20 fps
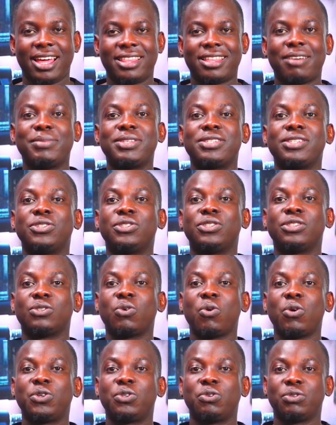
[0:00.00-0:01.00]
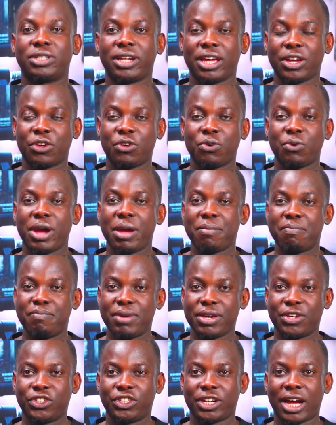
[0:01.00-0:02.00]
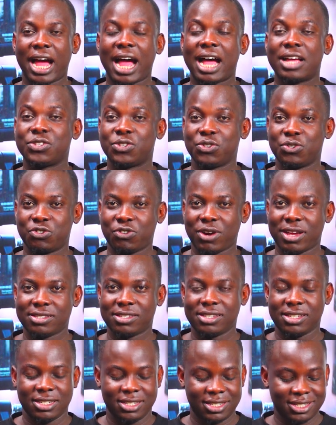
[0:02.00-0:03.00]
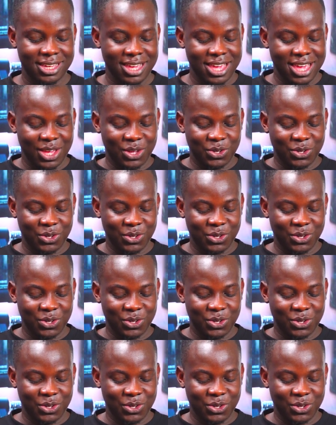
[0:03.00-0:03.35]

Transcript: that means it is going to take you a picture as you transit.